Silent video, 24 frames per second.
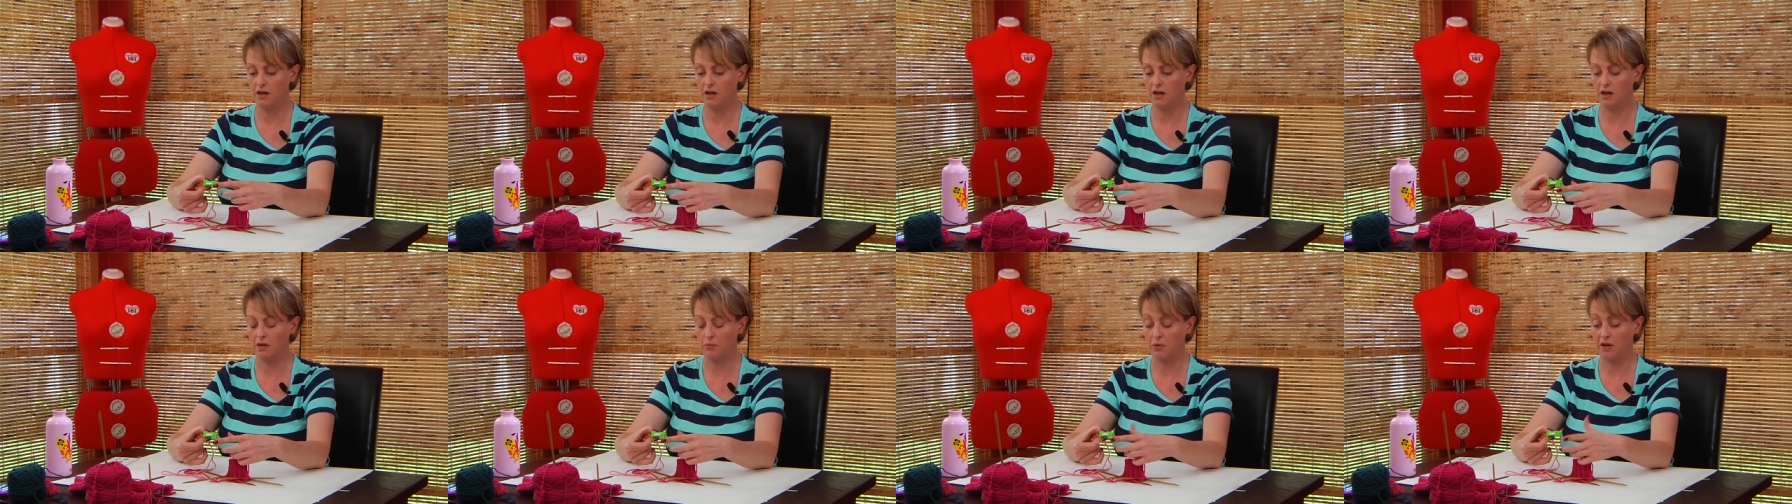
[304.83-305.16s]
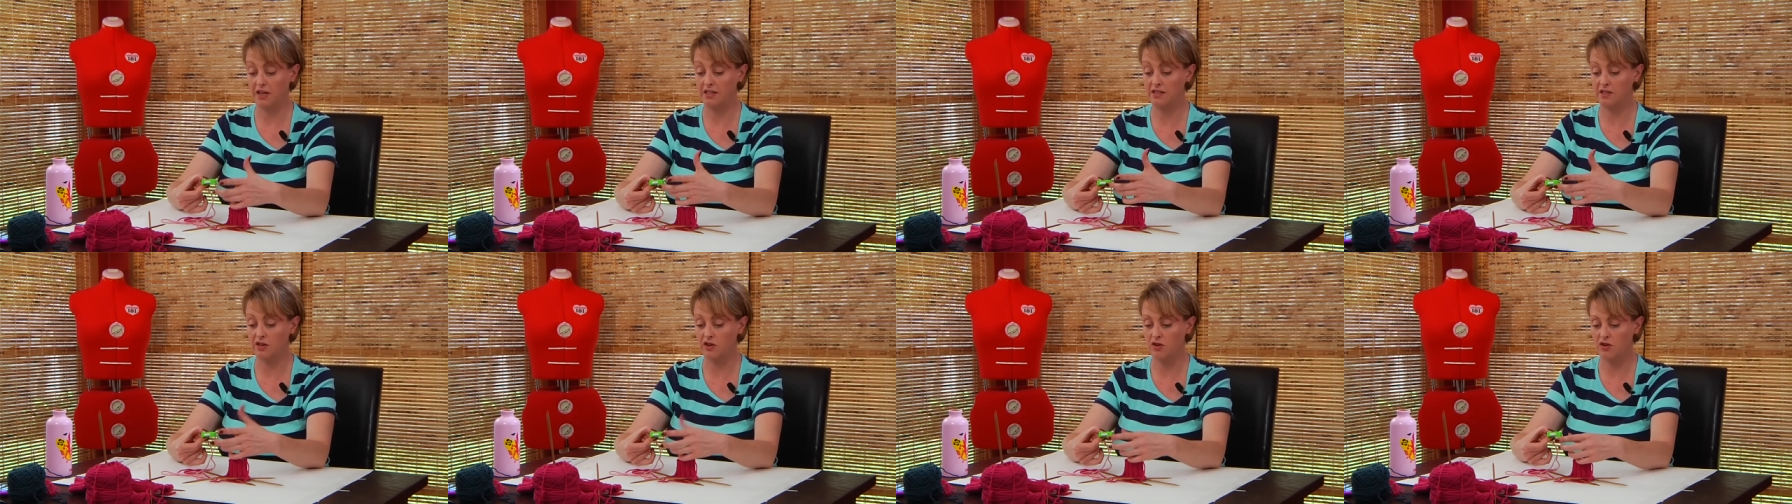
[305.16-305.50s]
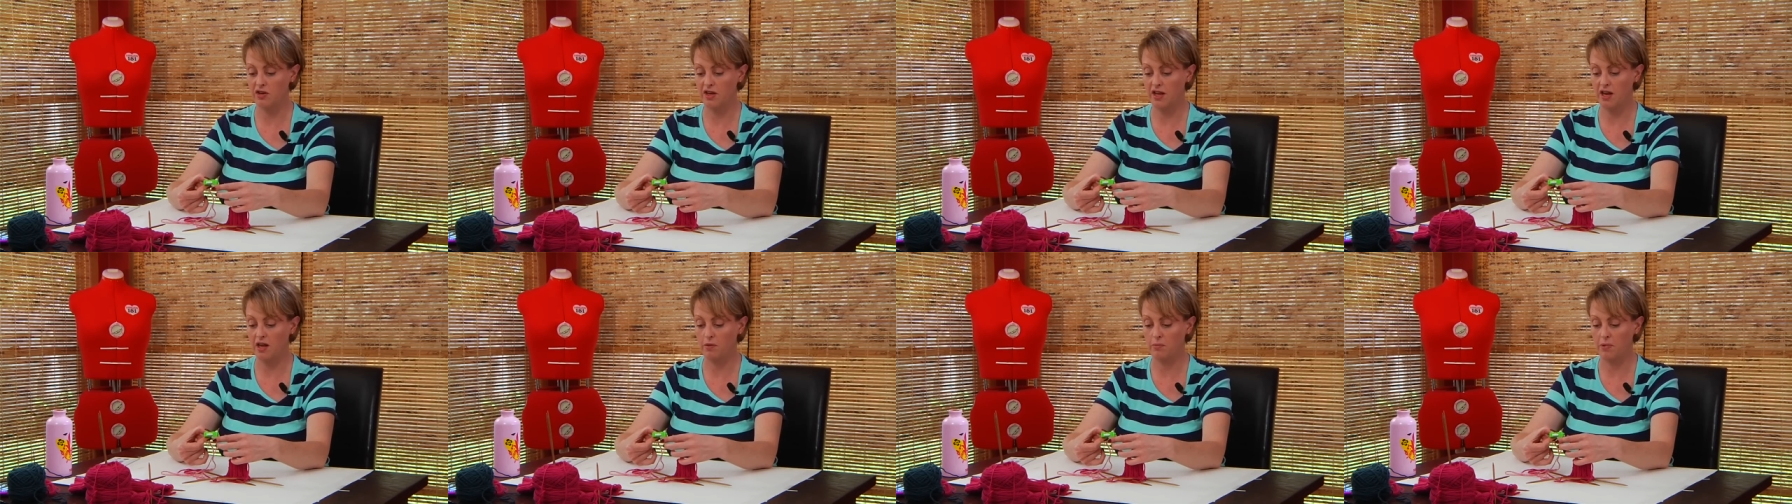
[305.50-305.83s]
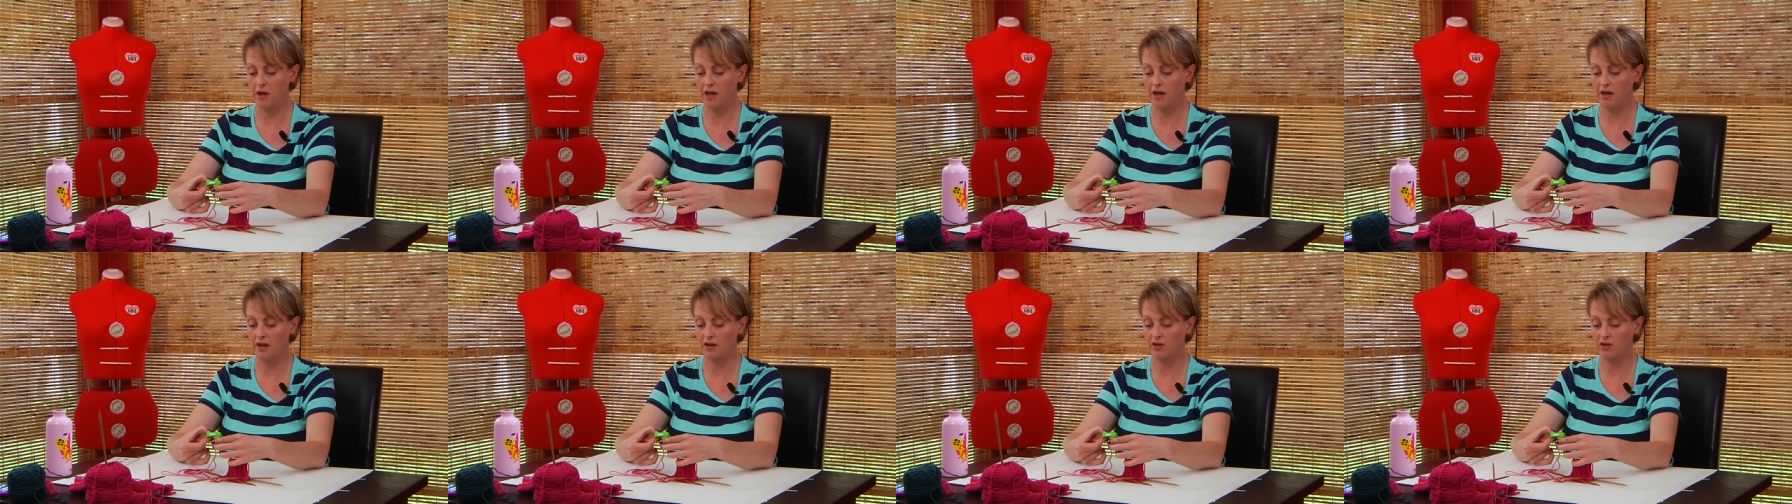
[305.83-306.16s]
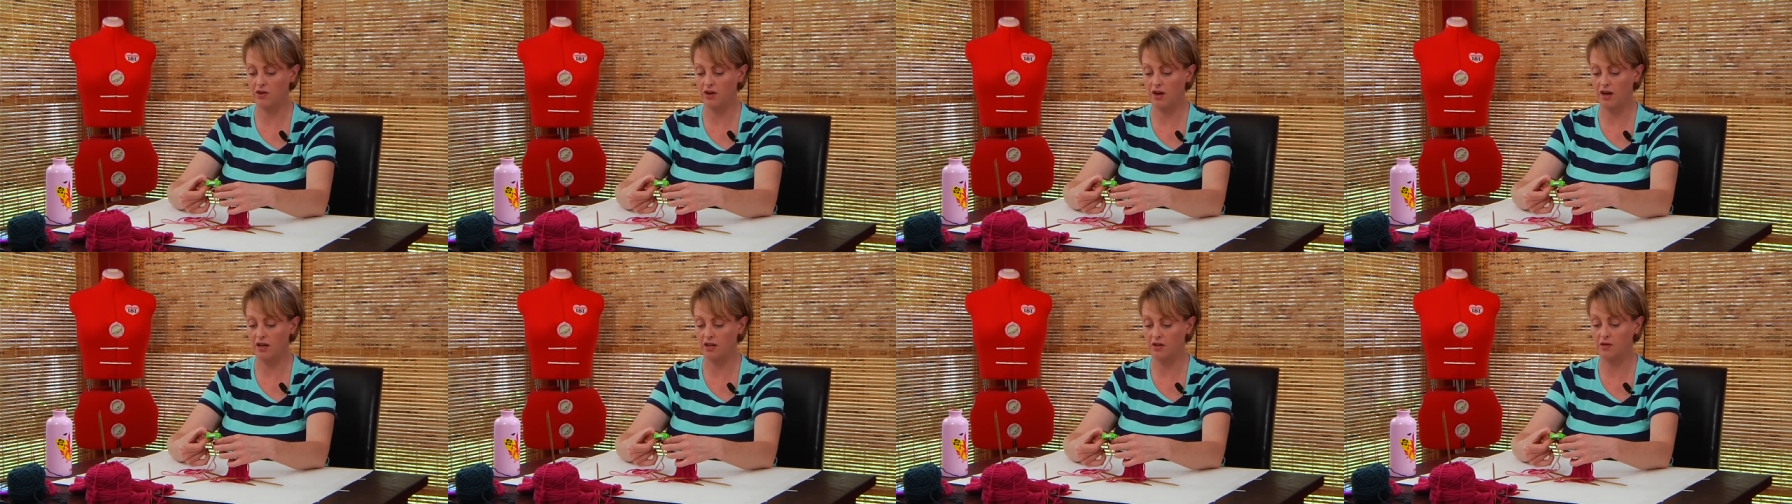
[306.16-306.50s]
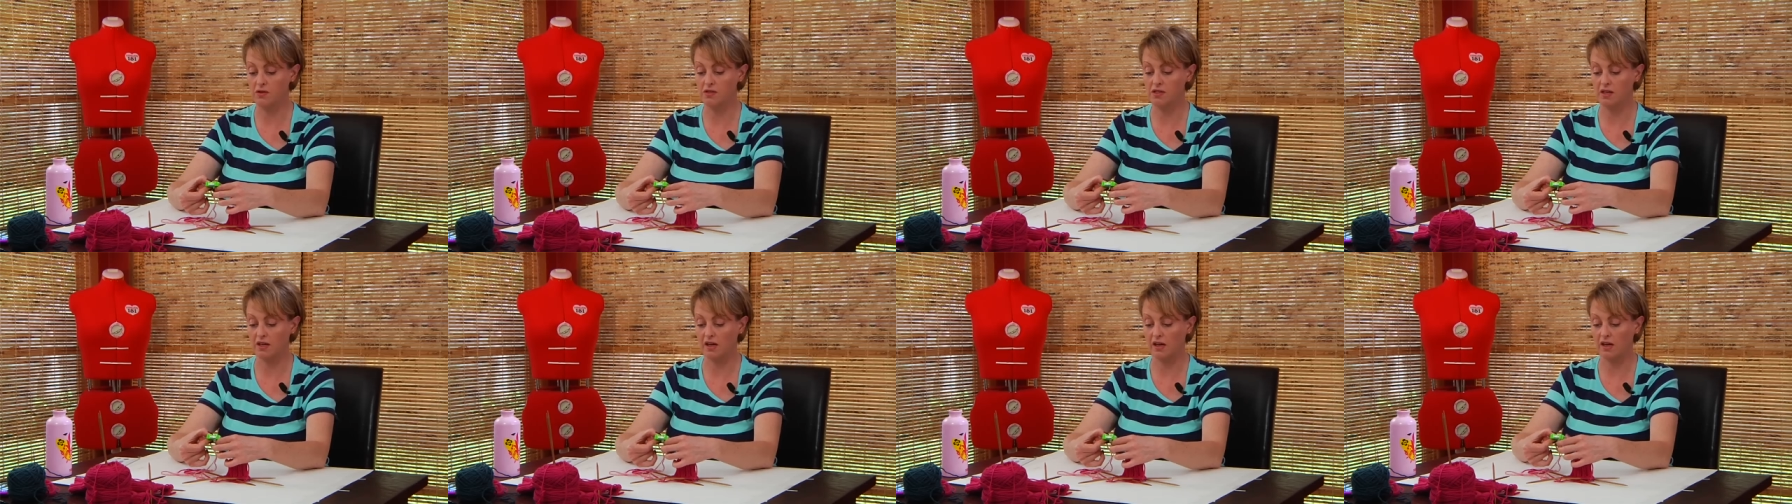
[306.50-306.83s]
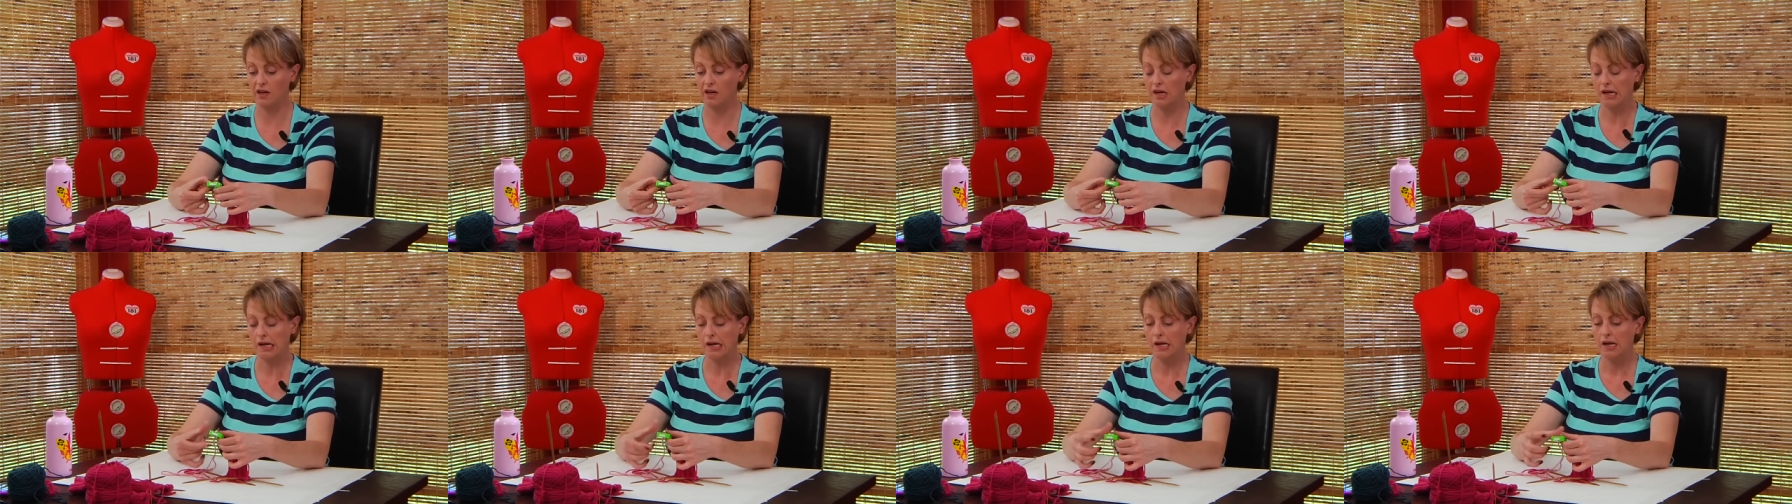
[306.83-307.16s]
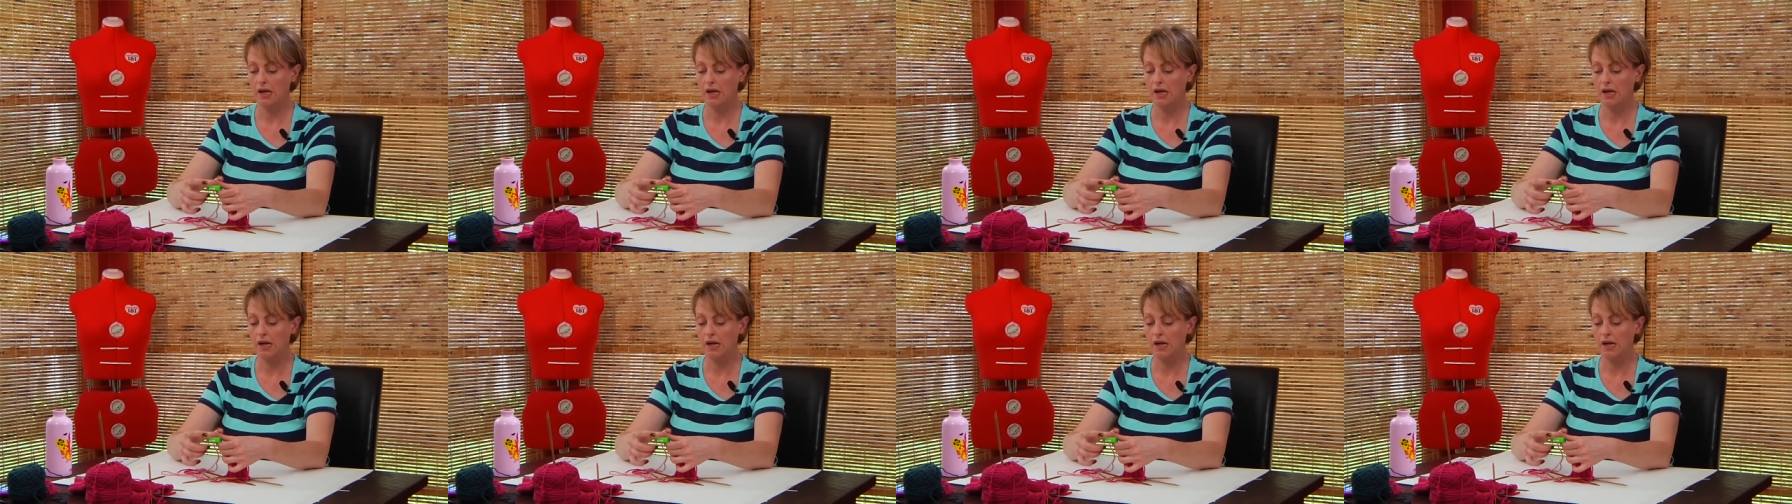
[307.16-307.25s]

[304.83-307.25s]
when it's in your knitting bag and you're not using it.